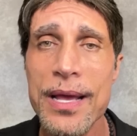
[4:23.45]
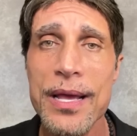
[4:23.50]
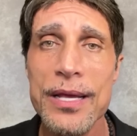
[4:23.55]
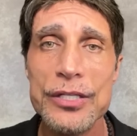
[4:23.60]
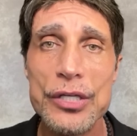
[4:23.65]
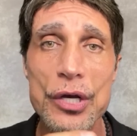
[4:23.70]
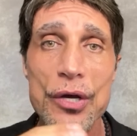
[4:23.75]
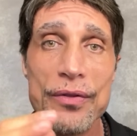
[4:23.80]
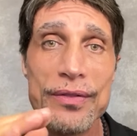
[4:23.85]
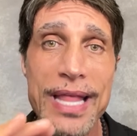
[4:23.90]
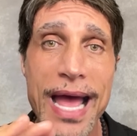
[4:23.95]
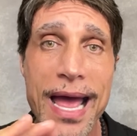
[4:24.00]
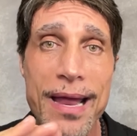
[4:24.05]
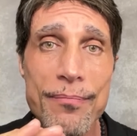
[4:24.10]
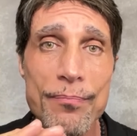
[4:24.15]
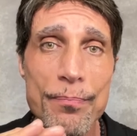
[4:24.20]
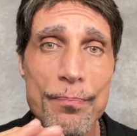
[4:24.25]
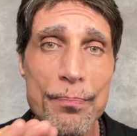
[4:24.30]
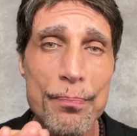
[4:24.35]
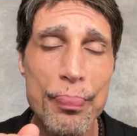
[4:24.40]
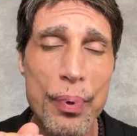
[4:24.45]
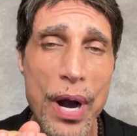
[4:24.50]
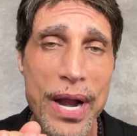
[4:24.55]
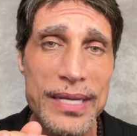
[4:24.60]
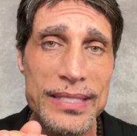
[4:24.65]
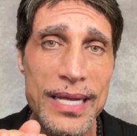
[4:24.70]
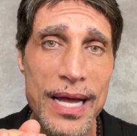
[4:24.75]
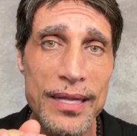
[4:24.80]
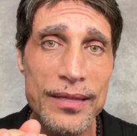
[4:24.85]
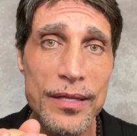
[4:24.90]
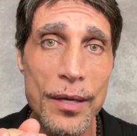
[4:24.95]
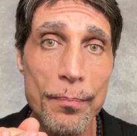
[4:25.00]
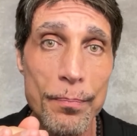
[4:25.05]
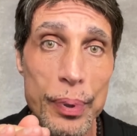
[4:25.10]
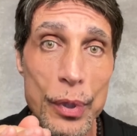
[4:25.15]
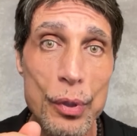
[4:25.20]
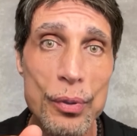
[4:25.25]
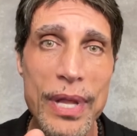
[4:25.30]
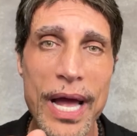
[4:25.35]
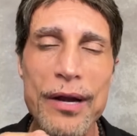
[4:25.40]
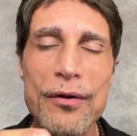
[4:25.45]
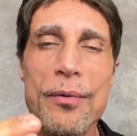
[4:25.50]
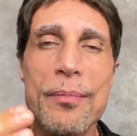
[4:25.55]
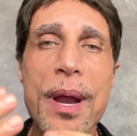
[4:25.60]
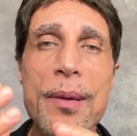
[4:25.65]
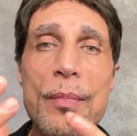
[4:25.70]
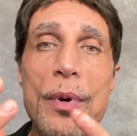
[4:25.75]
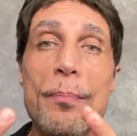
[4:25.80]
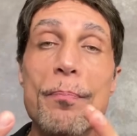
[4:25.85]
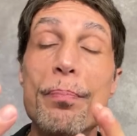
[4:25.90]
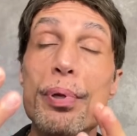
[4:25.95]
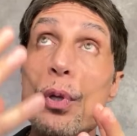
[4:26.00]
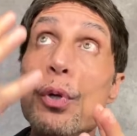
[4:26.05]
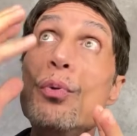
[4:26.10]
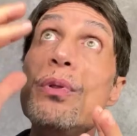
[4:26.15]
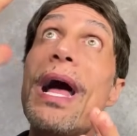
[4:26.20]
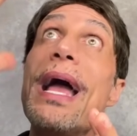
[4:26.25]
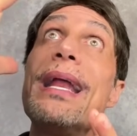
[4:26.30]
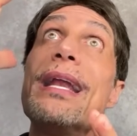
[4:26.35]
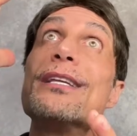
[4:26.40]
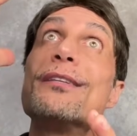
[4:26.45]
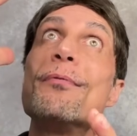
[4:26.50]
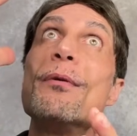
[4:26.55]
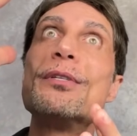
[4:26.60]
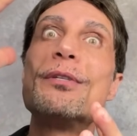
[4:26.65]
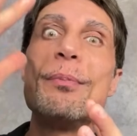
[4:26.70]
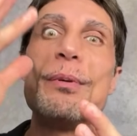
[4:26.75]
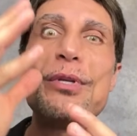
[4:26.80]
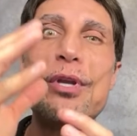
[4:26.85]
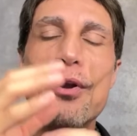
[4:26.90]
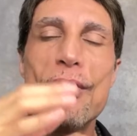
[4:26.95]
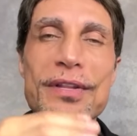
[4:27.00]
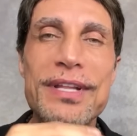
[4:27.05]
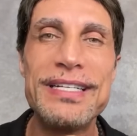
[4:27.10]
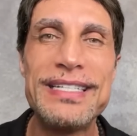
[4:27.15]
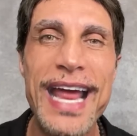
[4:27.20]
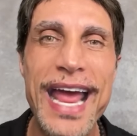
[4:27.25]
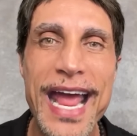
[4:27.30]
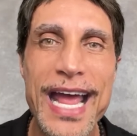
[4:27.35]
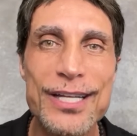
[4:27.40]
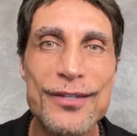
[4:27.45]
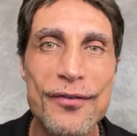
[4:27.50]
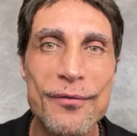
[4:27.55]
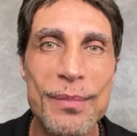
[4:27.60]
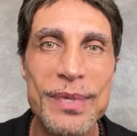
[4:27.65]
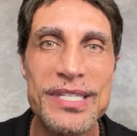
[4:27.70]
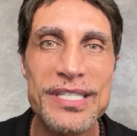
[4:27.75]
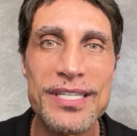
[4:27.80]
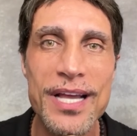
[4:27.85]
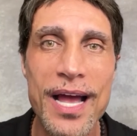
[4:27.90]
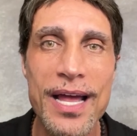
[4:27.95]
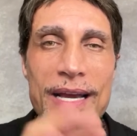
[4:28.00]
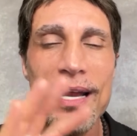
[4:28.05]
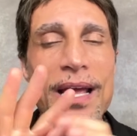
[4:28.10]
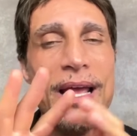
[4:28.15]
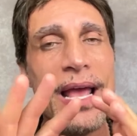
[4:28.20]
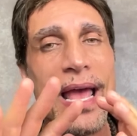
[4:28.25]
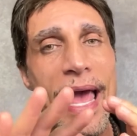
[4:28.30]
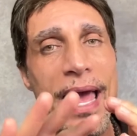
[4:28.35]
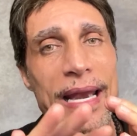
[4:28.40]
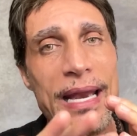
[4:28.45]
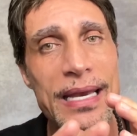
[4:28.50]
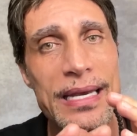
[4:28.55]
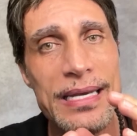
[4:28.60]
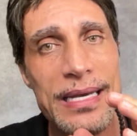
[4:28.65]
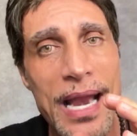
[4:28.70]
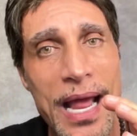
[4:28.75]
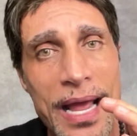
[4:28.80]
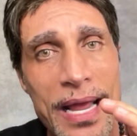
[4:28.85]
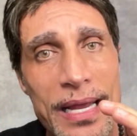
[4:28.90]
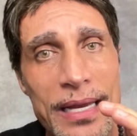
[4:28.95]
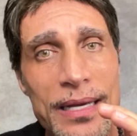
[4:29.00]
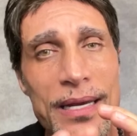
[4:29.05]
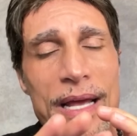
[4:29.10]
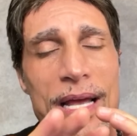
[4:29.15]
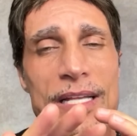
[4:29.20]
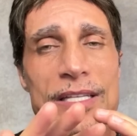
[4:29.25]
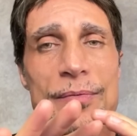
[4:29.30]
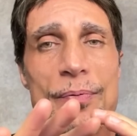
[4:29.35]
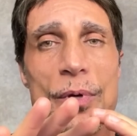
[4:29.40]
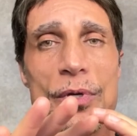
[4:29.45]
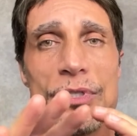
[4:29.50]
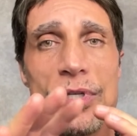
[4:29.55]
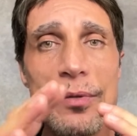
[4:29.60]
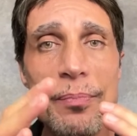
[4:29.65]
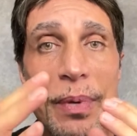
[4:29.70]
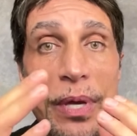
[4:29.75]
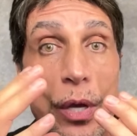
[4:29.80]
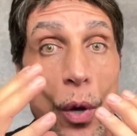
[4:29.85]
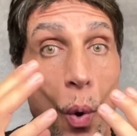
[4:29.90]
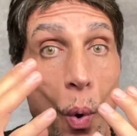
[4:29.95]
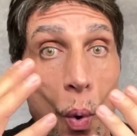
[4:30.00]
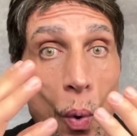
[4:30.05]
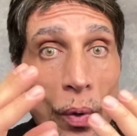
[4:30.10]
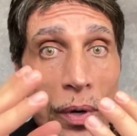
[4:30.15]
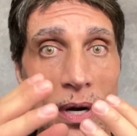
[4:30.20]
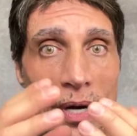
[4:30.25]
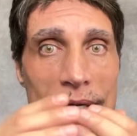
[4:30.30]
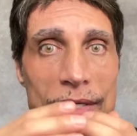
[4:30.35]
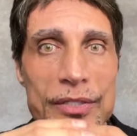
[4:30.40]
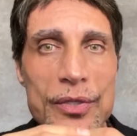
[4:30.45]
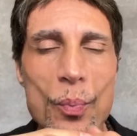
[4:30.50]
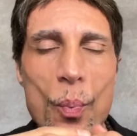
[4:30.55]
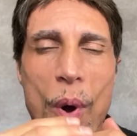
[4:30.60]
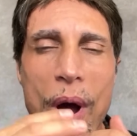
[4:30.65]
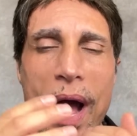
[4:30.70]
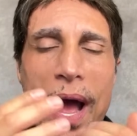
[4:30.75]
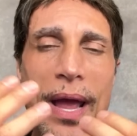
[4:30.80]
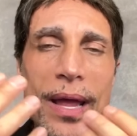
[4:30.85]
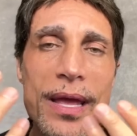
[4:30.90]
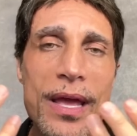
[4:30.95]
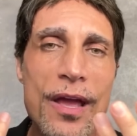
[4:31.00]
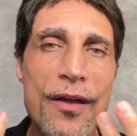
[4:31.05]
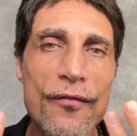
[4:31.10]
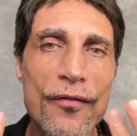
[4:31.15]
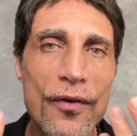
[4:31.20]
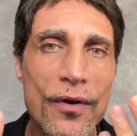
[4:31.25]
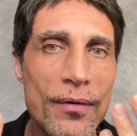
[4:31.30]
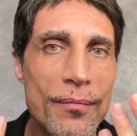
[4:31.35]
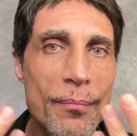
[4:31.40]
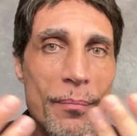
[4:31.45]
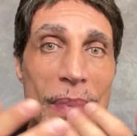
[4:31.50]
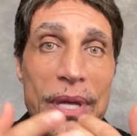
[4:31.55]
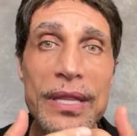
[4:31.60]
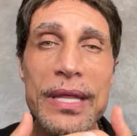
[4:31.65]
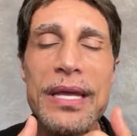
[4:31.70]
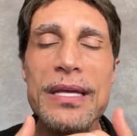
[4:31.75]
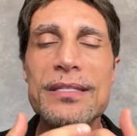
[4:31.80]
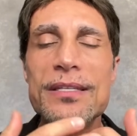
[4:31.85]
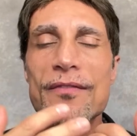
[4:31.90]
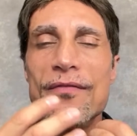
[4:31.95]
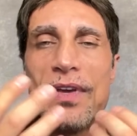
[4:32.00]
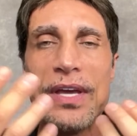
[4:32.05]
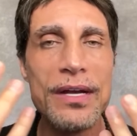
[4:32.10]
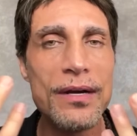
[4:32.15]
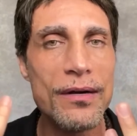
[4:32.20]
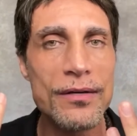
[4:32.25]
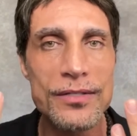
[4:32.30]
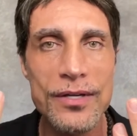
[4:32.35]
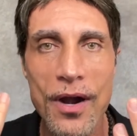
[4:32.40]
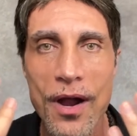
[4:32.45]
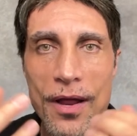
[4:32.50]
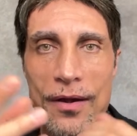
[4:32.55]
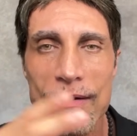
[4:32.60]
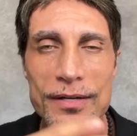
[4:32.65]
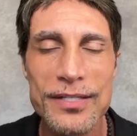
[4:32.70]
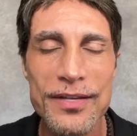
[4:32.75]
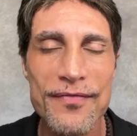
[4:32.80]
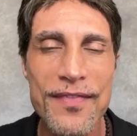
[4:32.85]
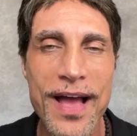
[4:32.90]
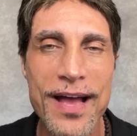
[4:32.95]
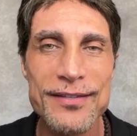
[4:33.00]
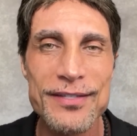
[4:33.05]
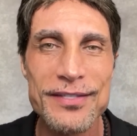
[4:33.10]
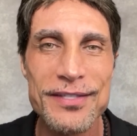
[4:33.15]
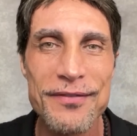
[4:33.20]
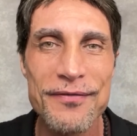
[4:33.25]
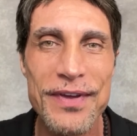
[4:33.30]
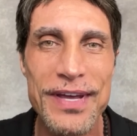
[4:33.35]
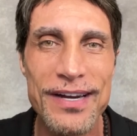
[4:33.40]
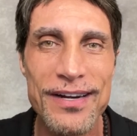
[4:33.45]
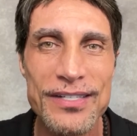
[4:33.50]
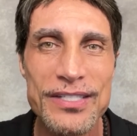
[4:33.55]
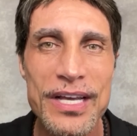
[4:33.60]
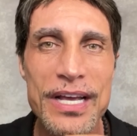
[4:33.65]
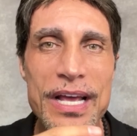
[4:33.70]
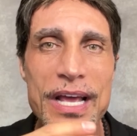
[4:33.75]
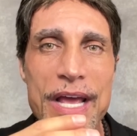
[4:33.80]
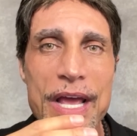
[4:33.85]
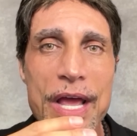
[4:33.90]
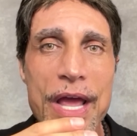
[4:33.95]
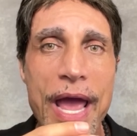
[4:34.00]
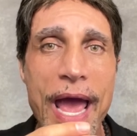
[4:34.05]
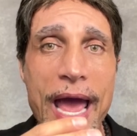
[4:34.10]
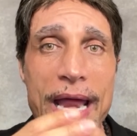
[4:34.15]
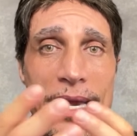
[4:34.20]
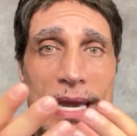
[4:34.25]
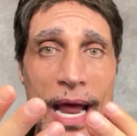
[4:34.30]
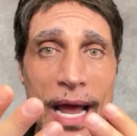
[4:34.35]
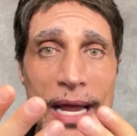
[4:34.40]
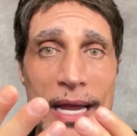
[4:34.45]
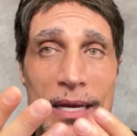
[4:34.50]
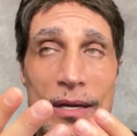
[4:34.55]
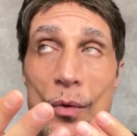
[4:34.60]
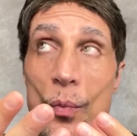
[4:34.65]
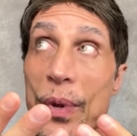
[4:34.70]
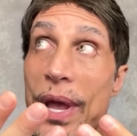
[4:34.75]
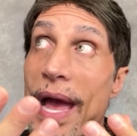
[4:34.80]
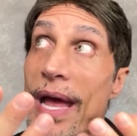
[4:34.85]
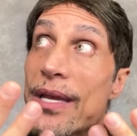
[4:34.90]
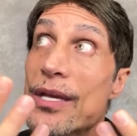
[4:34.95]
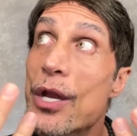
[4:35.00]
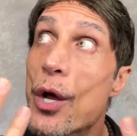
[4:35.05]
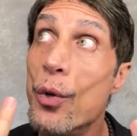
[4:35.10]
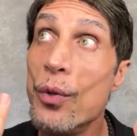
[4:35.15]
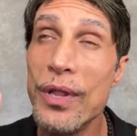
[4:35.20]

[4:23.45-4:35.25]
So that breaks out the blue light. Remember, blue light is supposed to be during the day. It's from the sun. And at night, it's supposed to be orange. Why? For millions of years or hundreds of thousands of years, at night, we had no